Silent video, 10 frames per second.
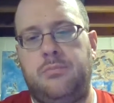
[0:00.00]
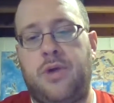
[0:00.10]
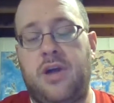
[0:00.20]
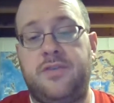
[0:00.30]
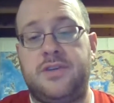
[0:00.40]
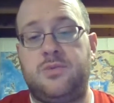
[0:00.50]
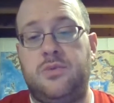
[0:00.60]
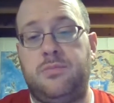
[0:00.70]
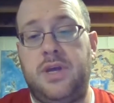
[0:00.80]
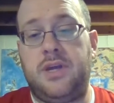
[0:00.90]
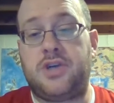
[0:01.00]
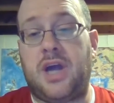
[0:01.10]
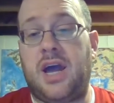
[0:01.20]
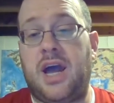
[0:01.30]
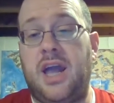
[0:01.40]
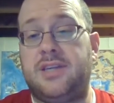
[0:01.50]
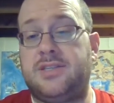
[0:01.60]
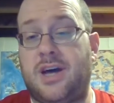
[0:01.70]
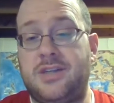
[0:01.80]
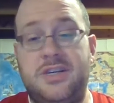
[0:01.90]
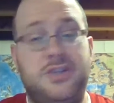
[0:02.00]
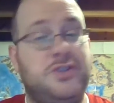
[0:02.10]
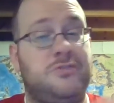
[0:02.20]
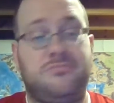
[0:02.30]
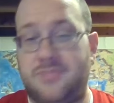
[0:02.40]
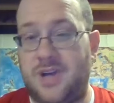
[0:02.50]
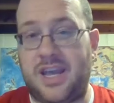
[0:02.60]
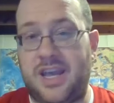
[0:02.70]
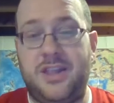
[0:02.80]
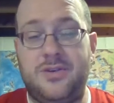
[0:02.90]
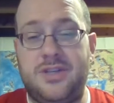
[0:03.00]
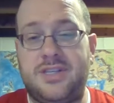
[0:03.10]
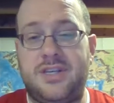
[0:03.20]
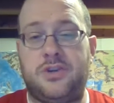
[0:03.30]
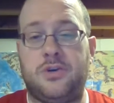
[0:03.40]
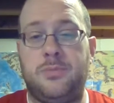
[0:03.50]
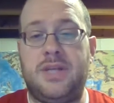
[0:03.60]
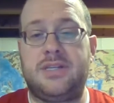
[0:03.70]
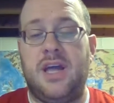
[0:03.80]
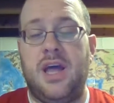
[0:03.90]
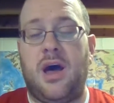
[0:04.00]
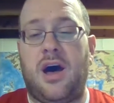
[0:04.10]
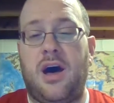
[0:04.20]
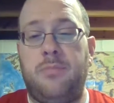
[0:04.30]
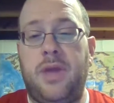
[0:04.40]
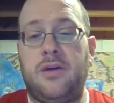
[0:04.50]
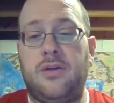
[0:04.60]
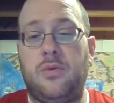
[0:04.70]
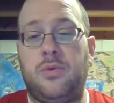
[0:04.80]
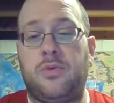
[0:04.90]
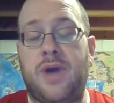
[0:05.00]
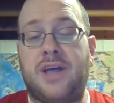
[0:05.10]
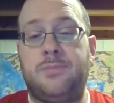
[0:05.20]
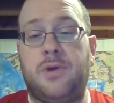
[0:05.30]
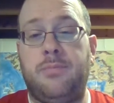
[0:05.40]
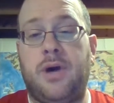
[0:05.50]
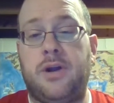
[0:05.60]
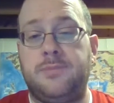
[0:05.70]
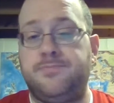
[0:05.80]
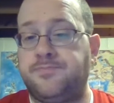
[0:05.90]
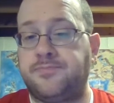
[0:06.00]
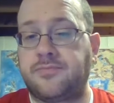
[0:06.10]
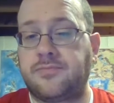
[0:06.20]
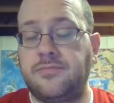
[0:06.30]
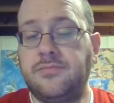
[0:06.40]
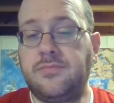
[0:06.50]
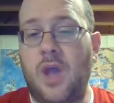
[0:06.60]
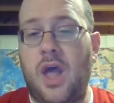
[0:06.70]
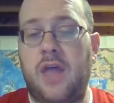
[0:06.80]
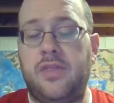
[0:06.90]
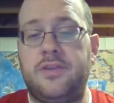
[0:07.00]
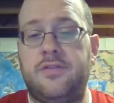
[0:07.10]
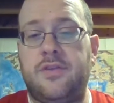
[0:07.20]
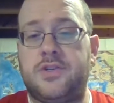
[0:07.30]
Breakfast would be giant hyena sausage, again, using the signature meat, bagel with raspberry butter, and then